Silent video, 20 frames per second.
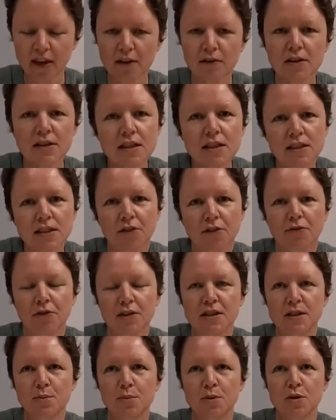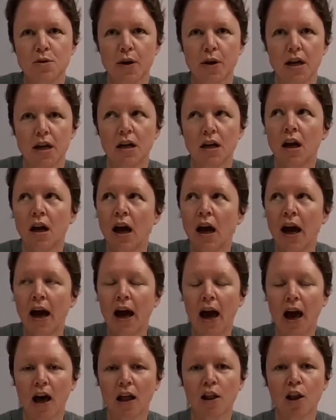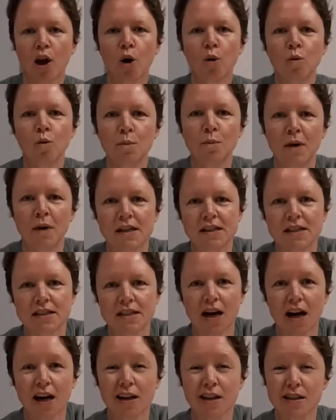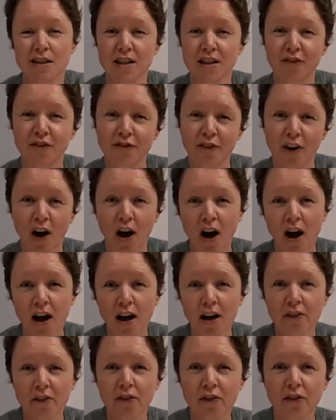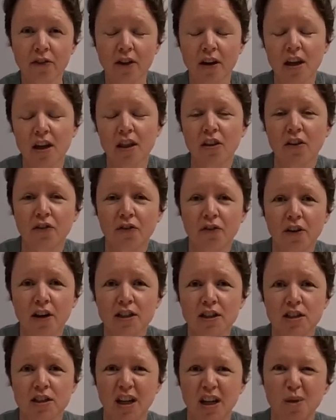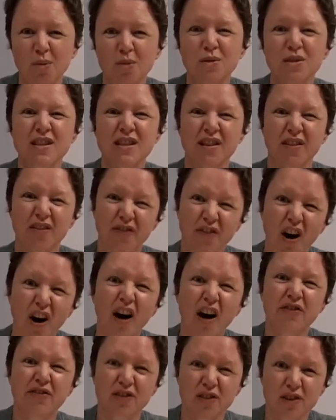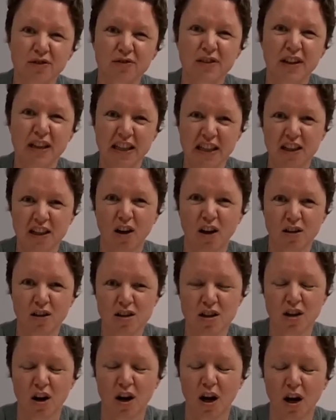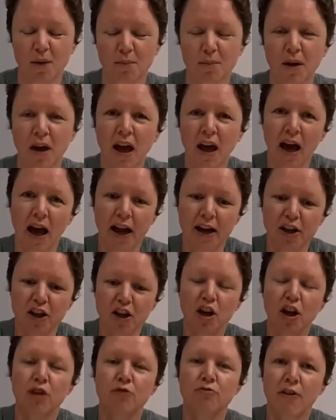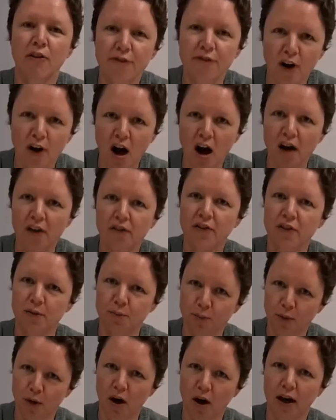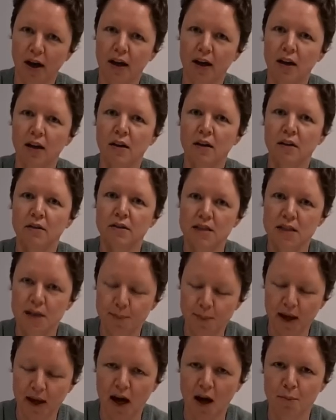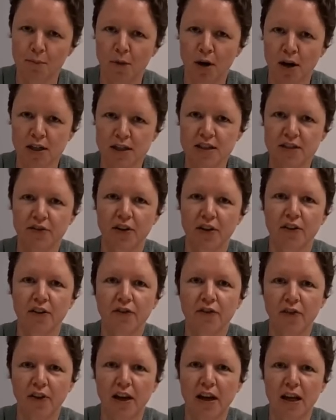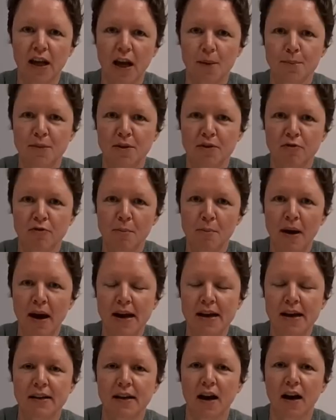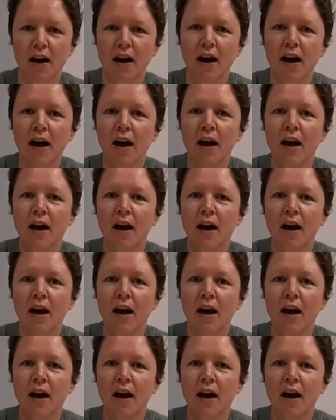is a difference between how long will my starter survive in the fridge. It will survive for a really long time and you can revive it by tipping out most of it and feeding up the remainder.